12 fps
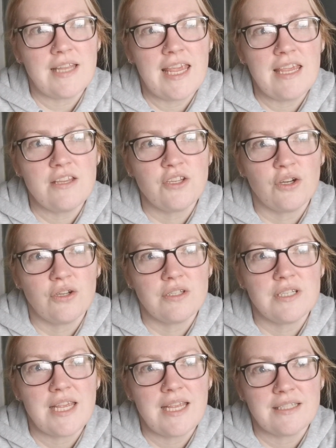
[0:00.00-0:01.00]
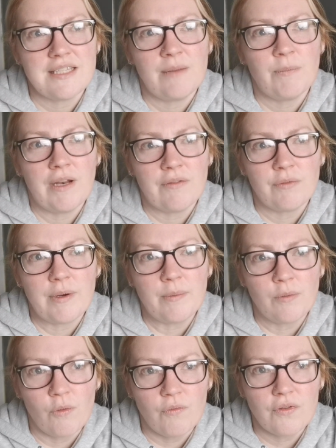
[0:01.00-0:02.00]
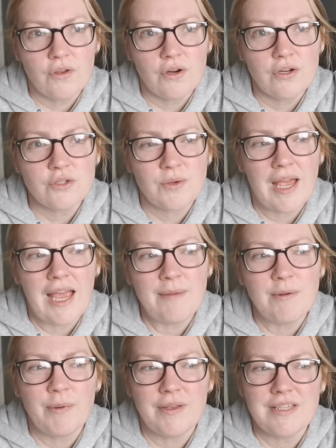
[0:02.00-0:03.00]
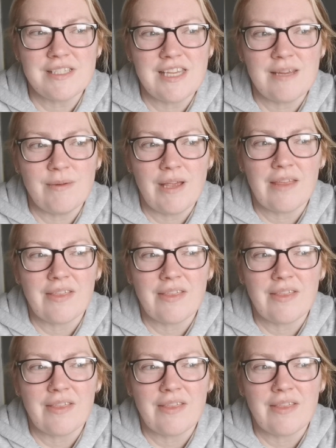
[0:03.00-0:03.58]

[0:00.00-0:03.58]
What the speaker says: he turned 18 whenever we were over there. So I'm about the same.